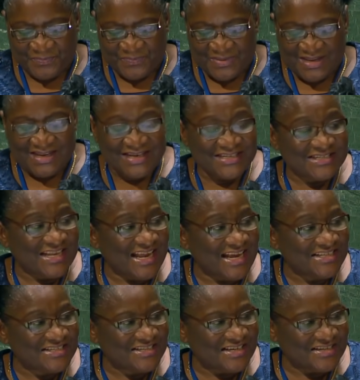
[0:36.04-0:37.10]
couldn't be
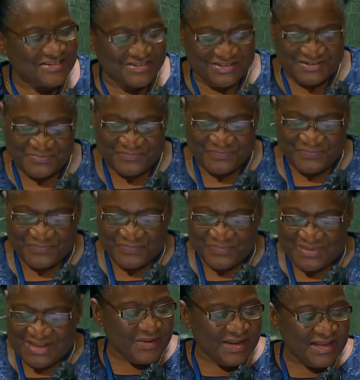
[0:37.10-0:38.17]
here in New York.